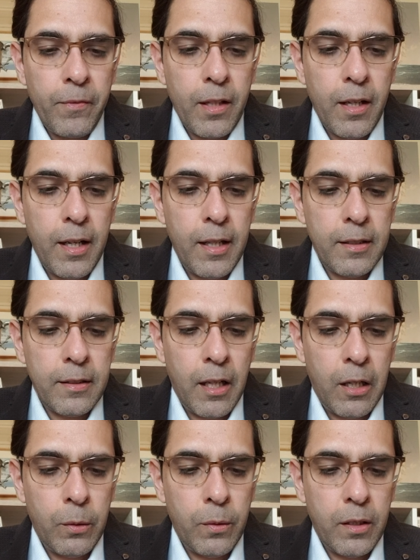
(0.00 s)
And
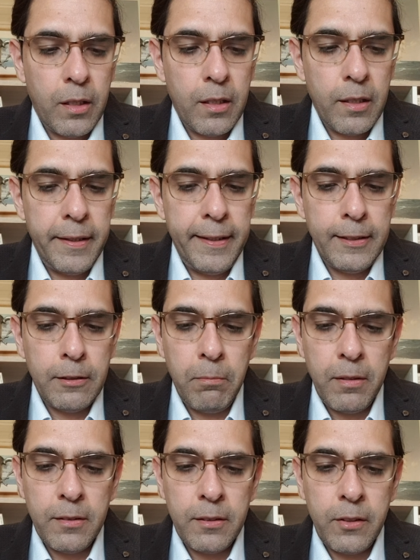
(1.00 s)
how are
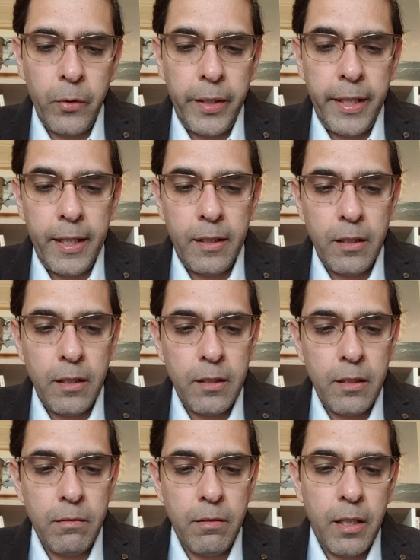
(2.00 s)
easements
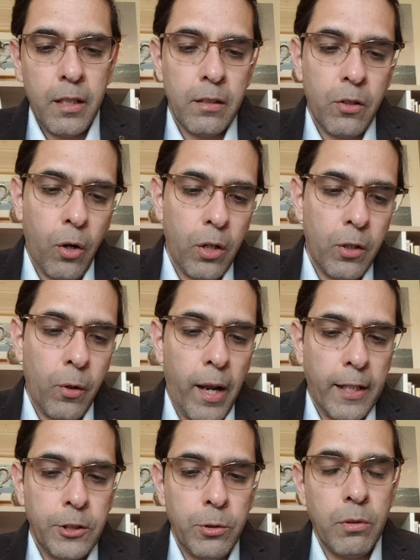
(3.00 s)
created? Well,
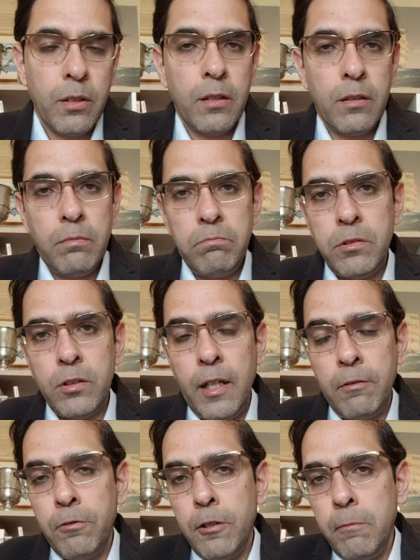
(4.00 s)
contractual, so
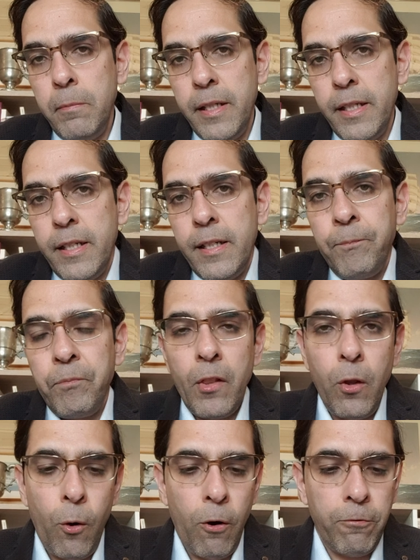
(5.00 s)
that would be
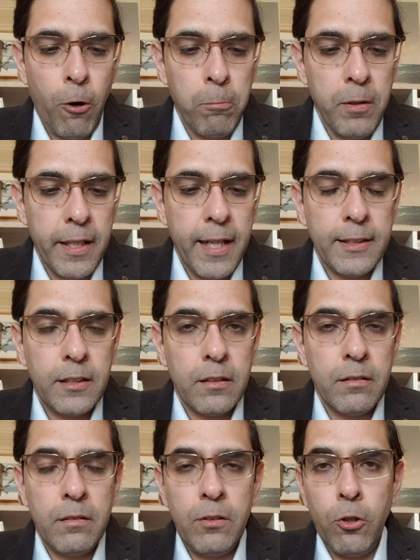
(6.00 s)
law of
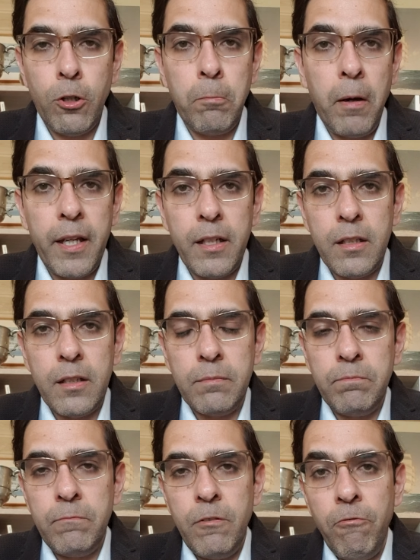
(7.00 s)
obligation, or by a
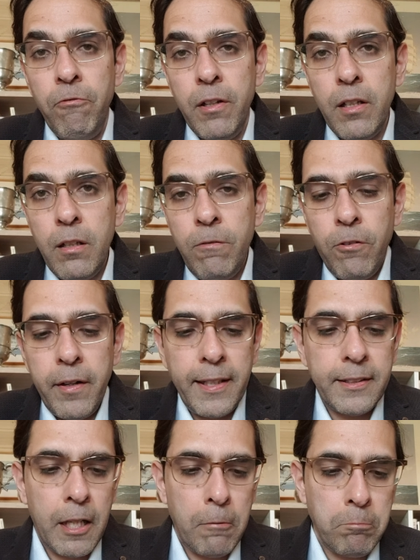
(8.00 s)
will, for
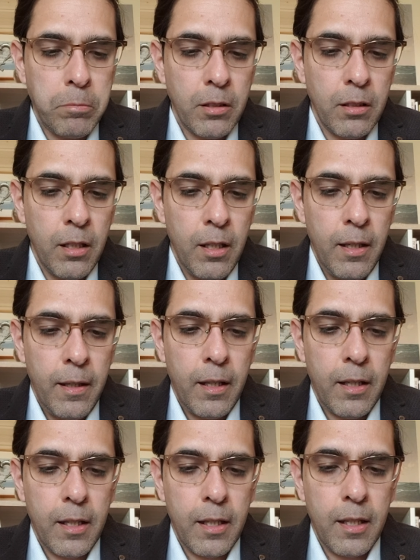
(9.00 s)
example,
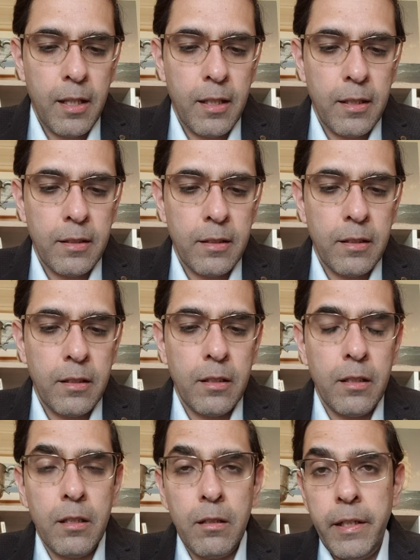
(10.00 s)
and
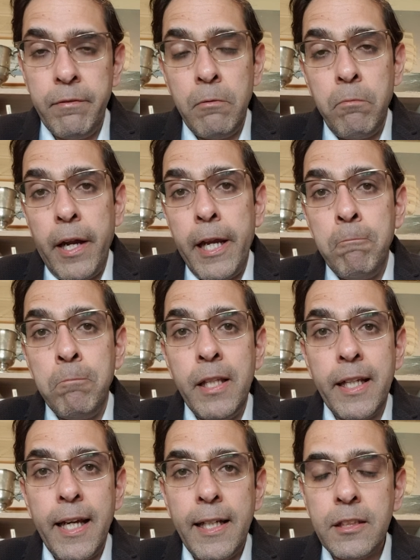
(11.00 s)
even by
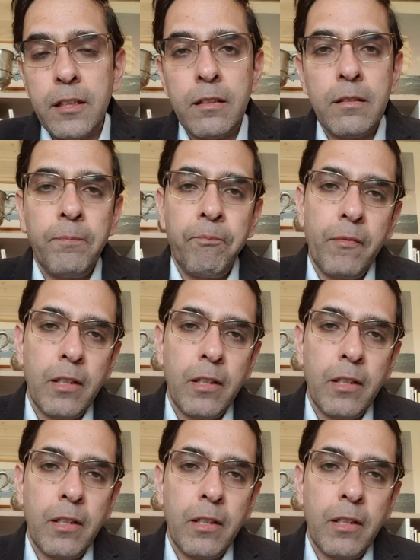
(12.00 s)
implication.